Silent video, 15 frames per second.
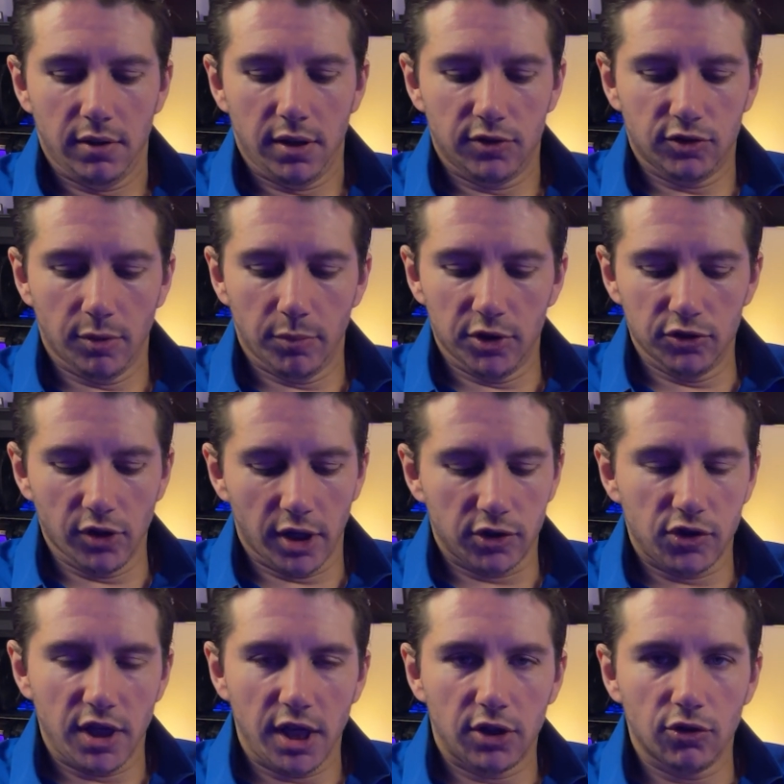Somebody's like,
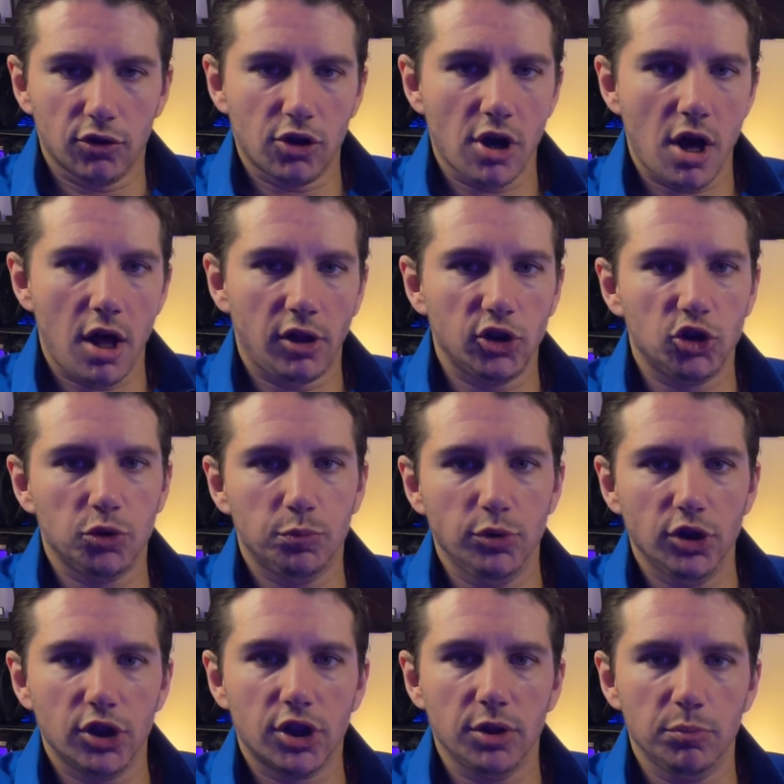take your college
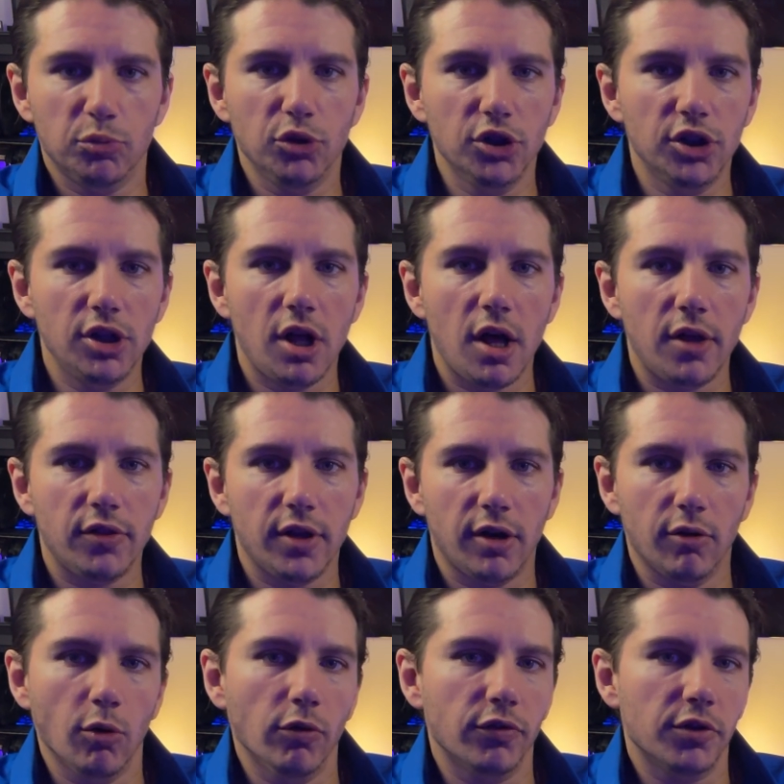book and put it on there
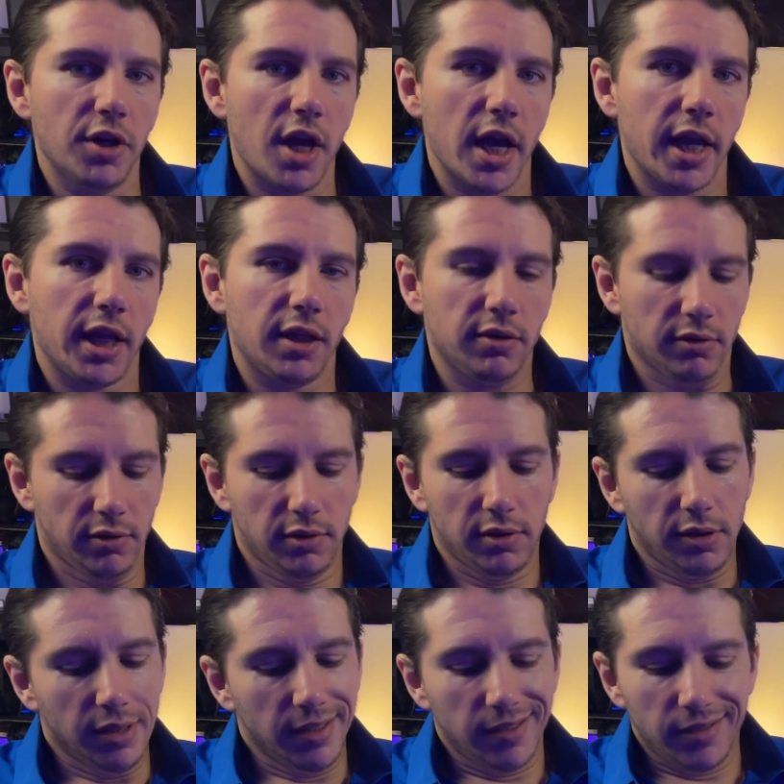overnight.
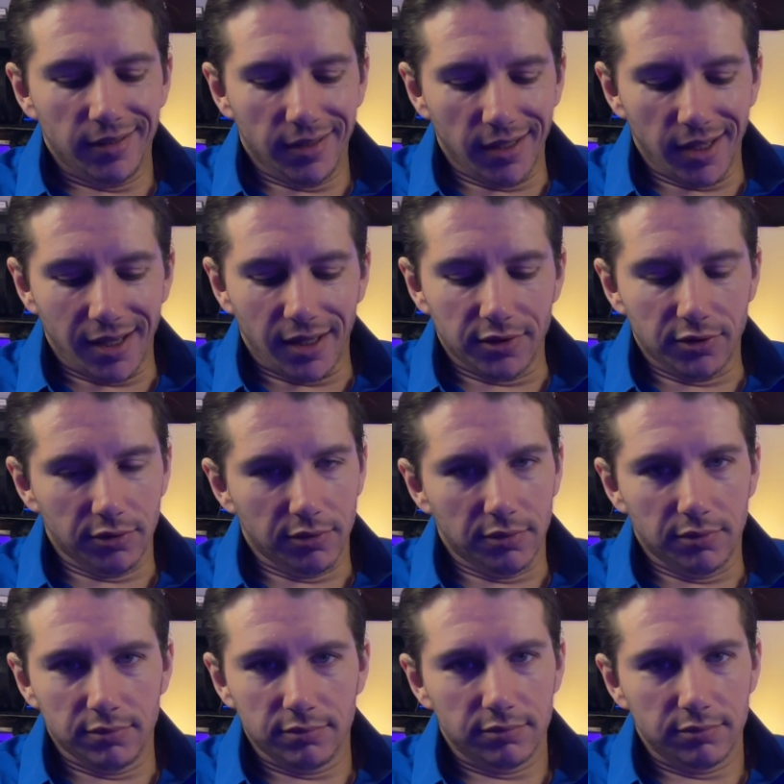Nah, dude.